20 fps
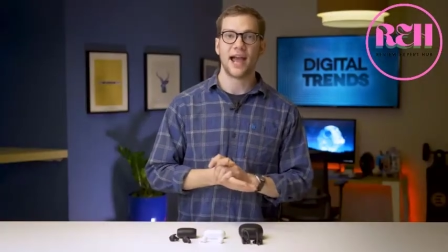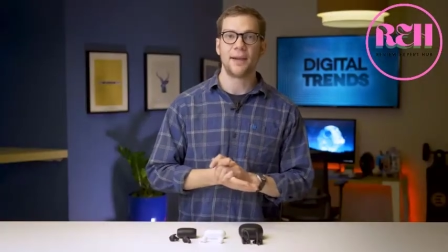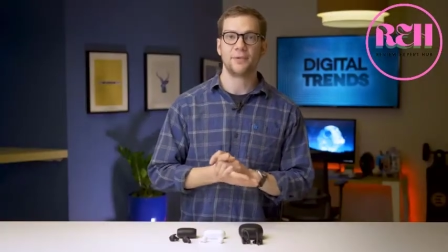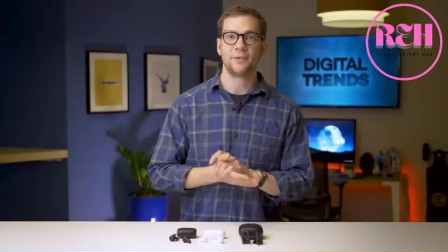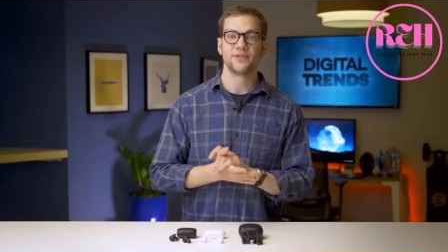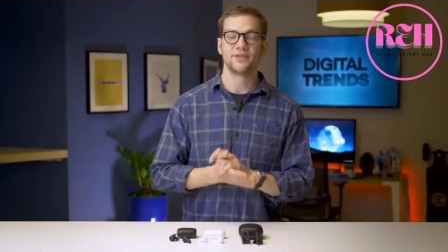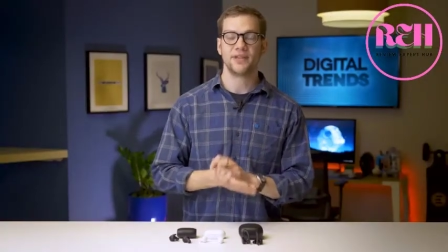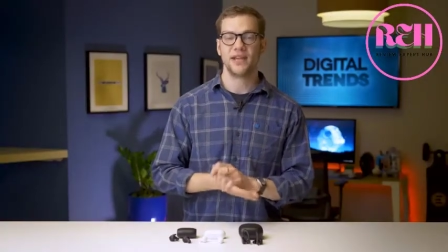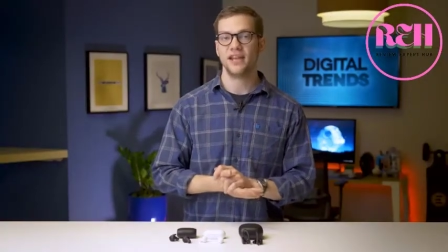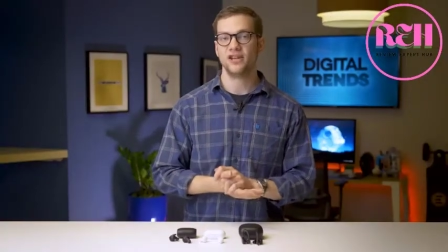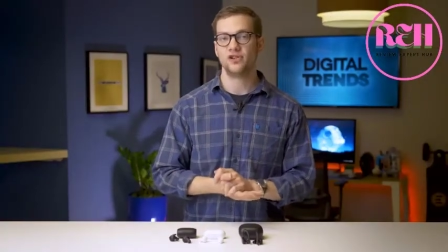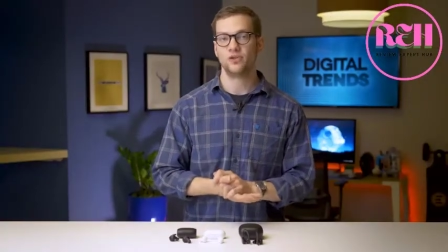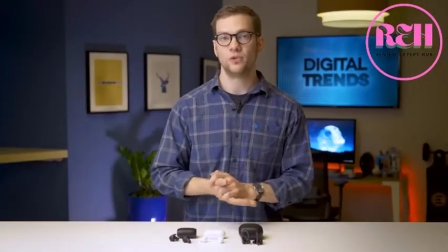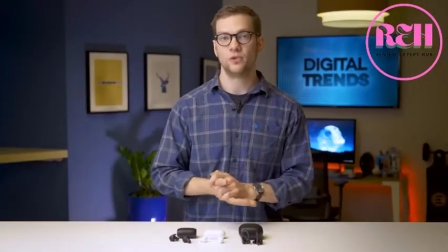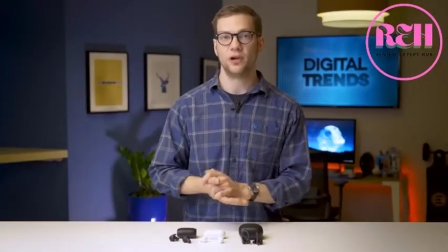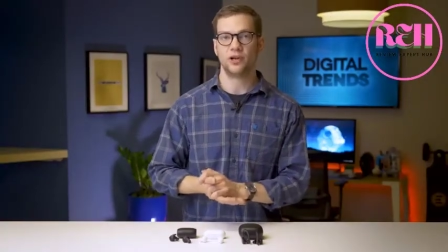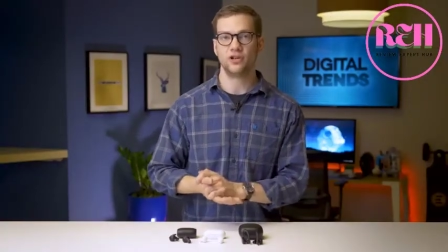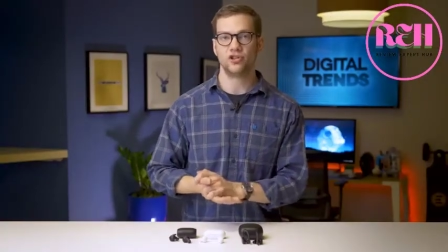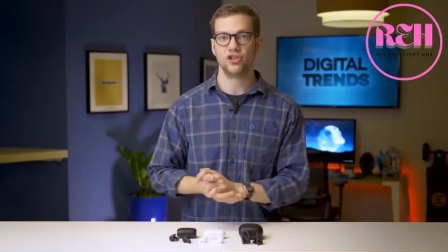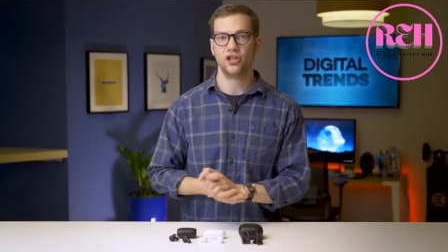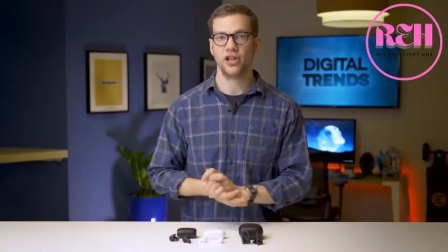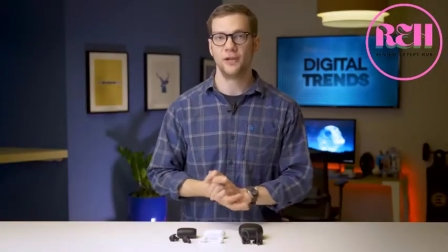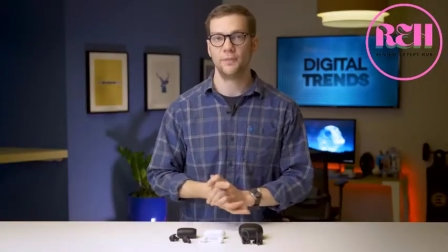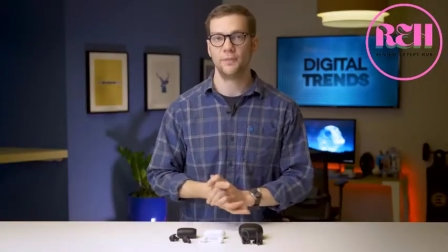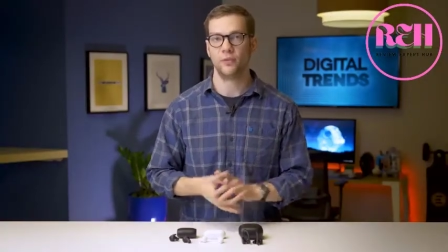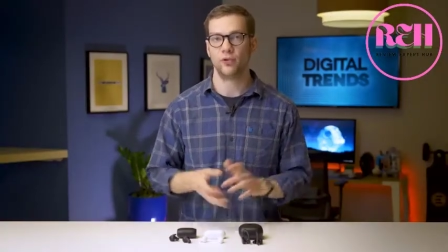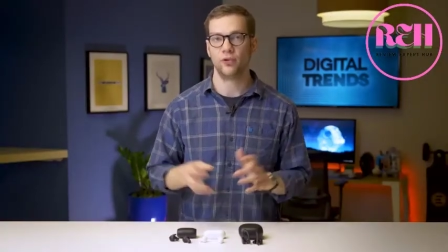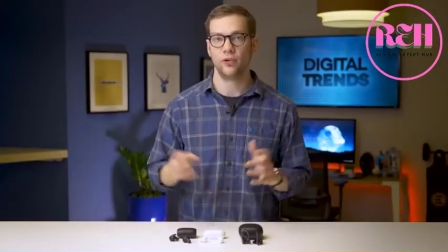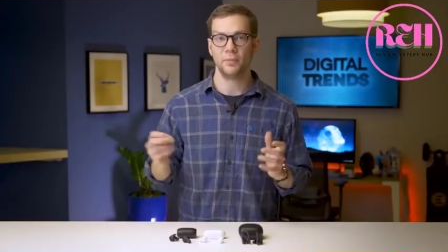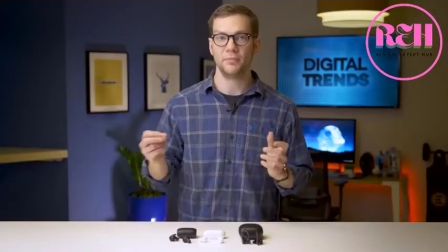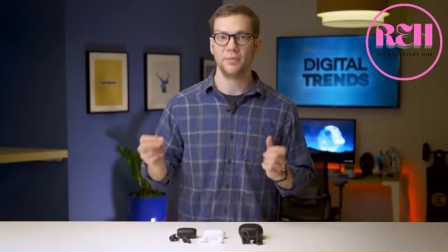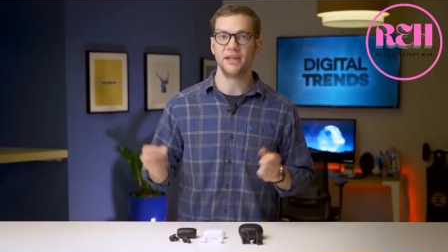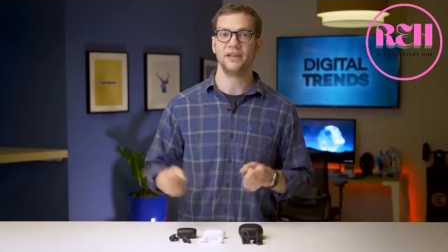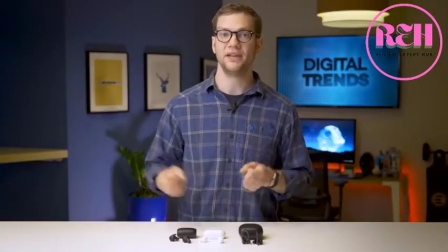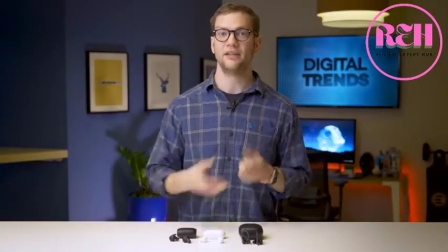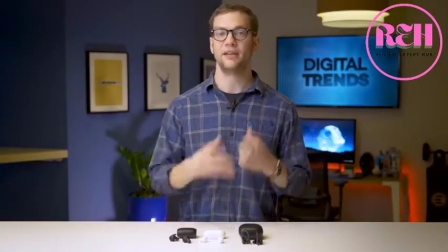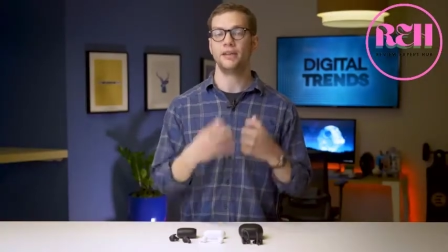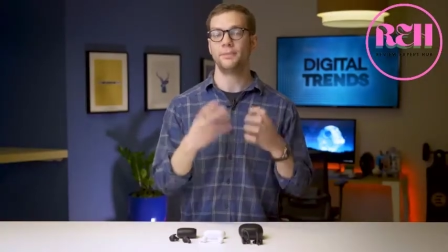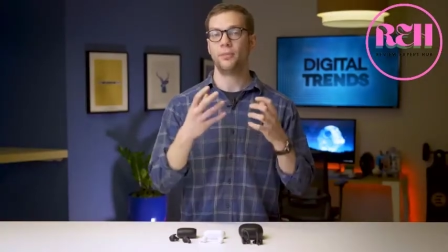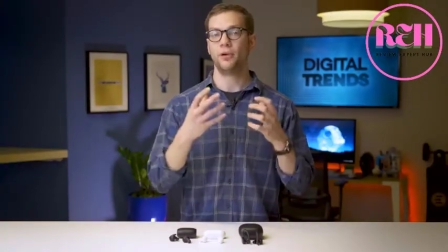Apple's H1 chip will
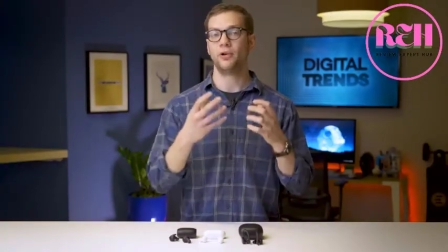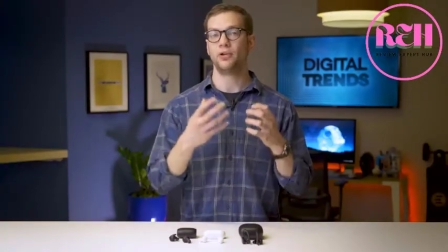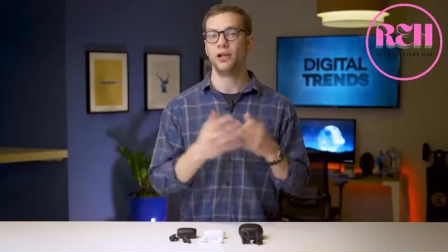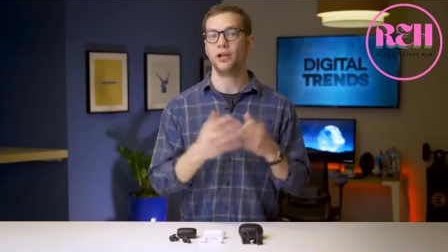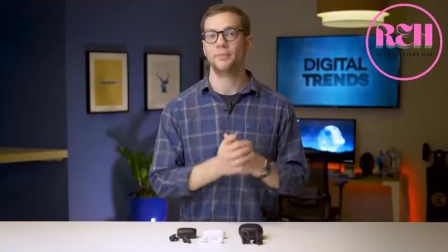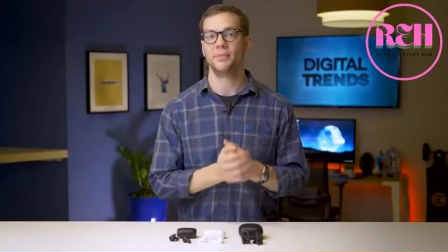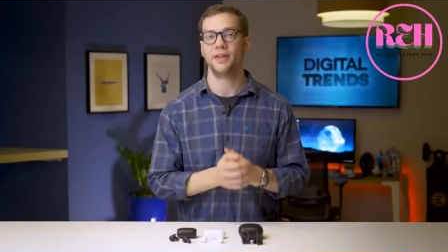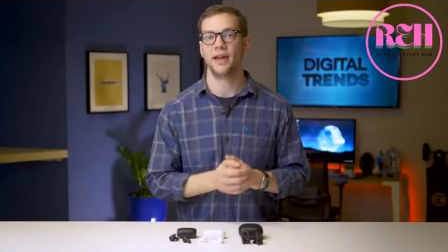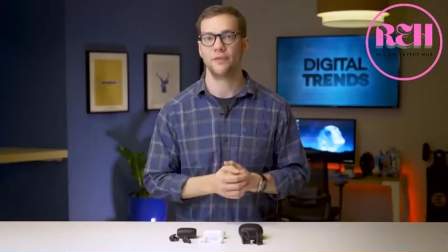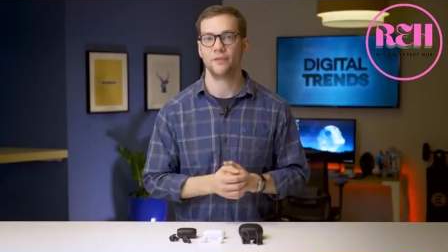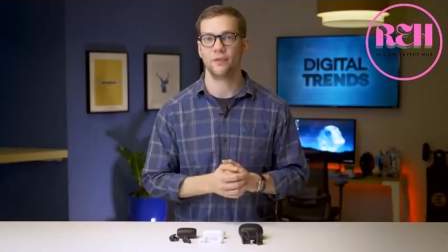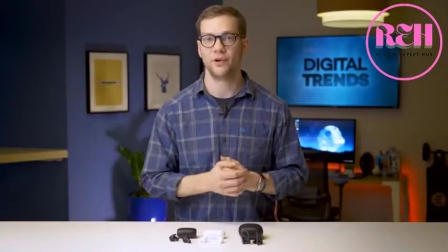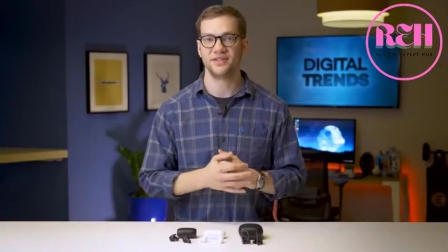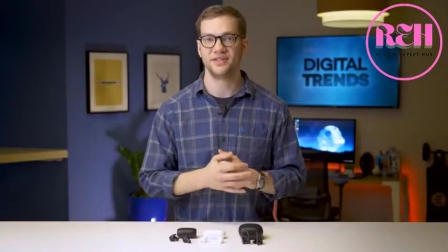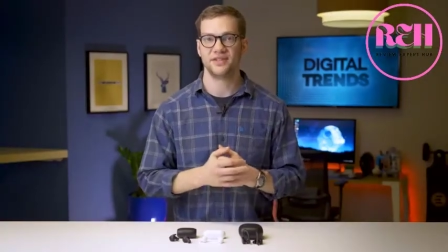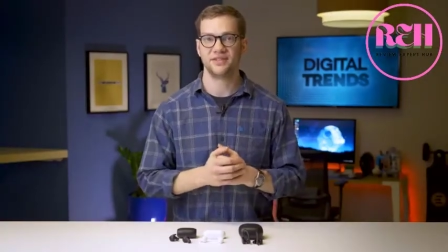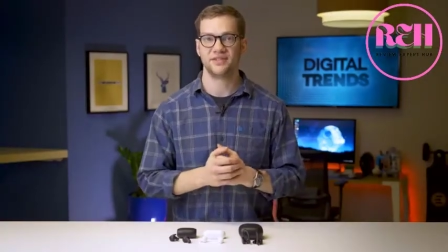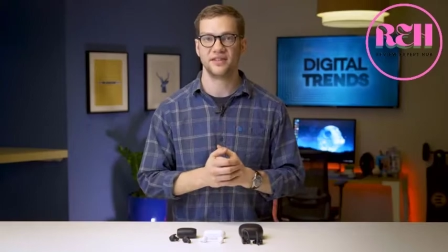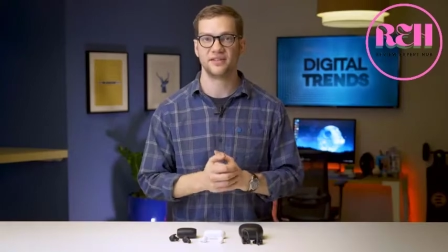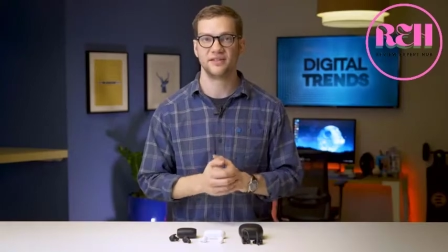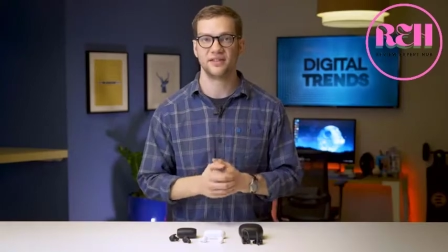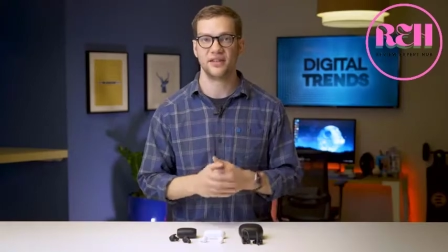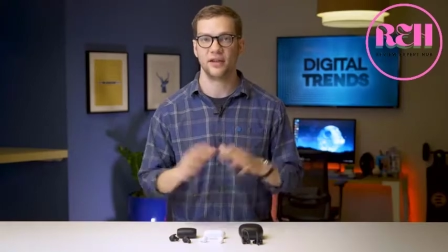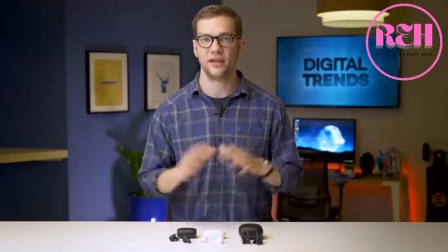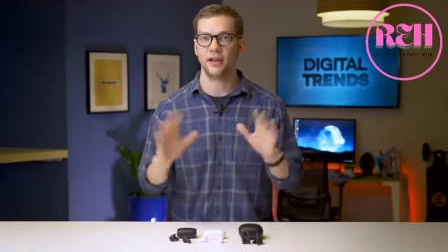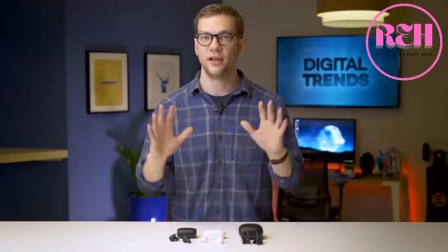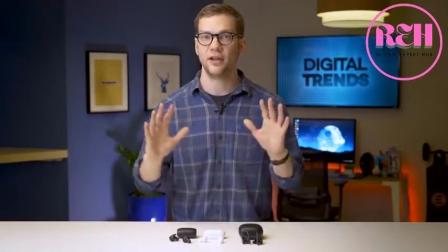immediately pull up that voice assistant,